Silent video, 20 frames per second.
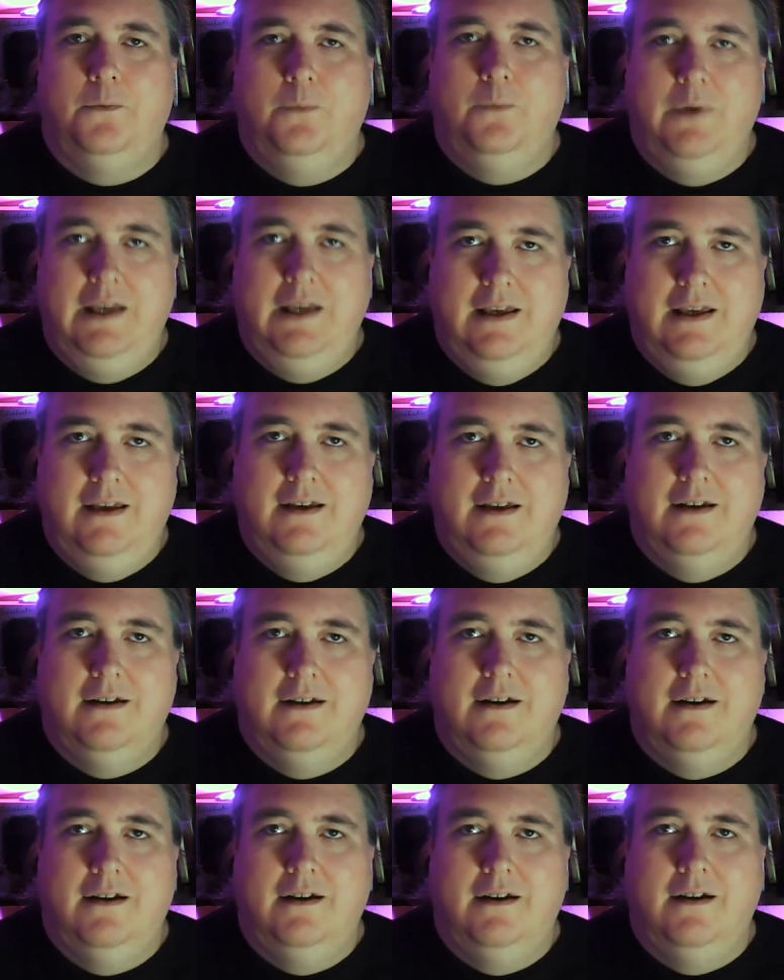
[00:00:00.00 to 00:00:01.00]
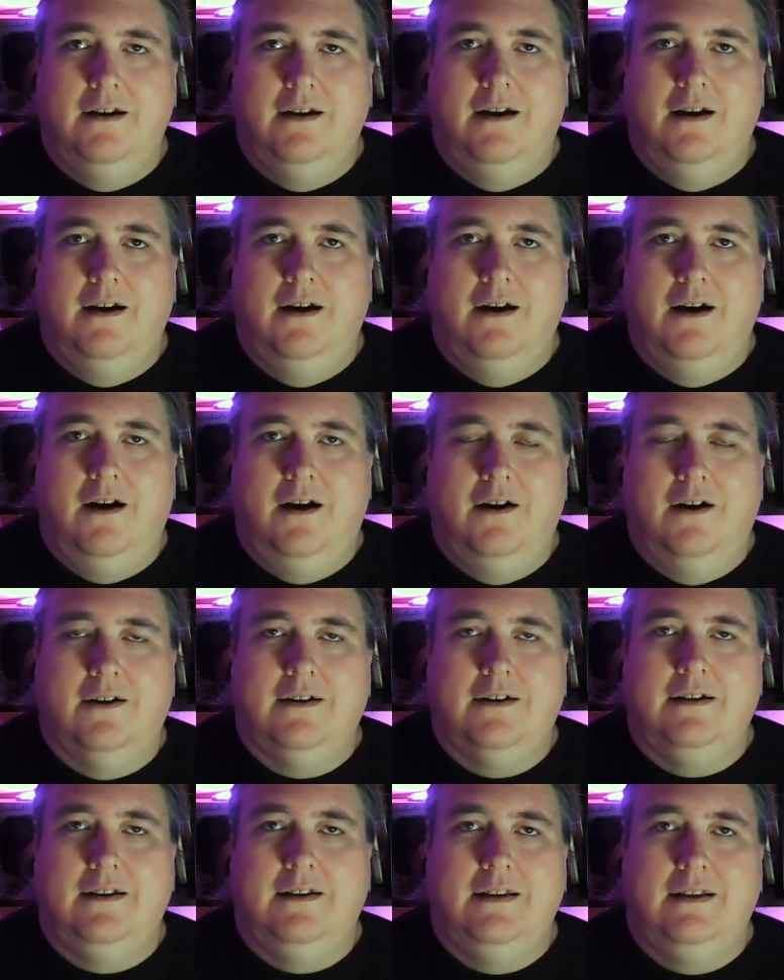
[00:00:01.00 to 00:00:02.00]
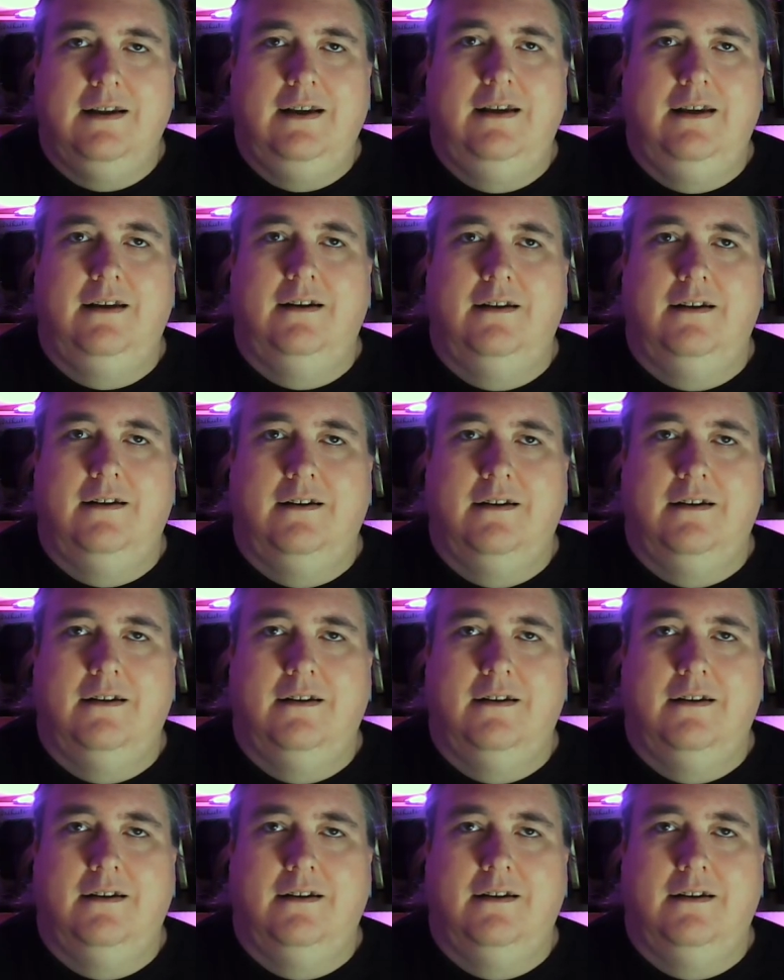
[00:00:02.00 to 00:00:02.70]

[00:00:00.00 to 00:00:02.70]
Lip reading: we are clean